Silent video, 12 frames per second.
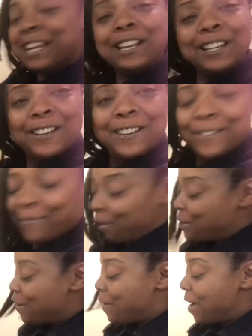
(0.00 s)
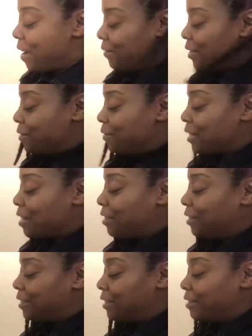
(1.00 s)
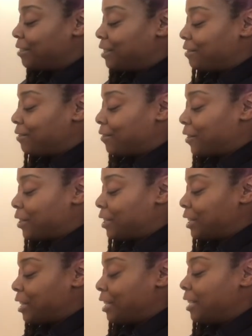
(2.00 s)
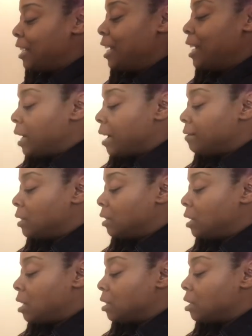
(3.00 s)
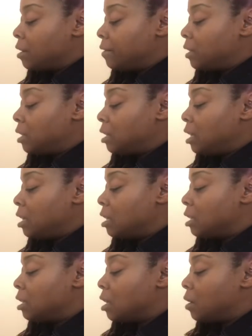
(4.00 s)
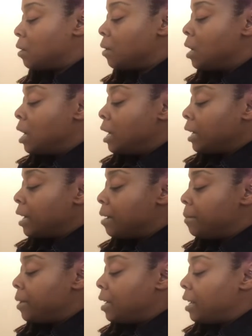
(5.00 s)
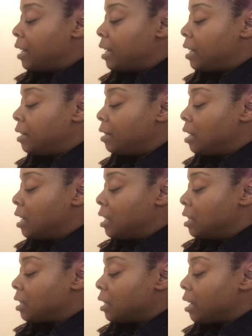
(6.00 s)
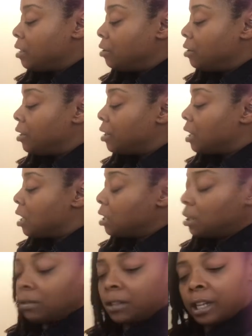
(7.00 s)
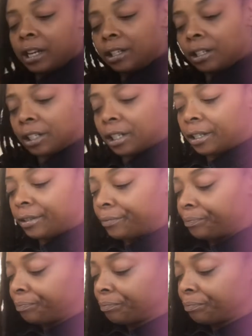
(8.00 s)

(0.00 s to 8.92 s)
huh? You don't have to use color. You can reverse it. We have salon services here. So come in, schedule your consultation,